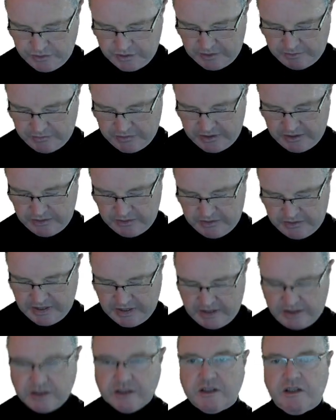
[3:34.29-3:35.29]
something at
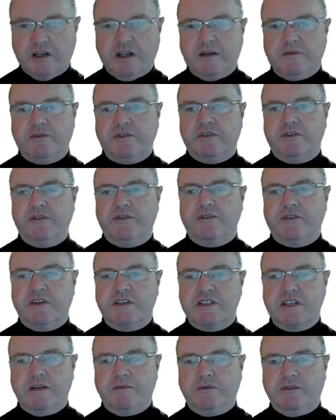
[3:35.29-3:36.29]
that time. So for
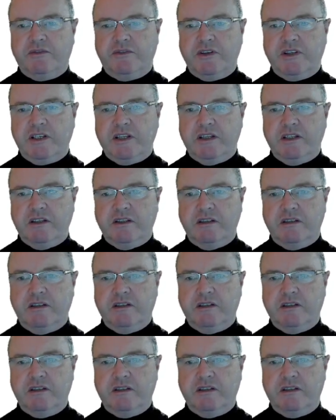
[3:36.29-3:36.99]
example, if I get a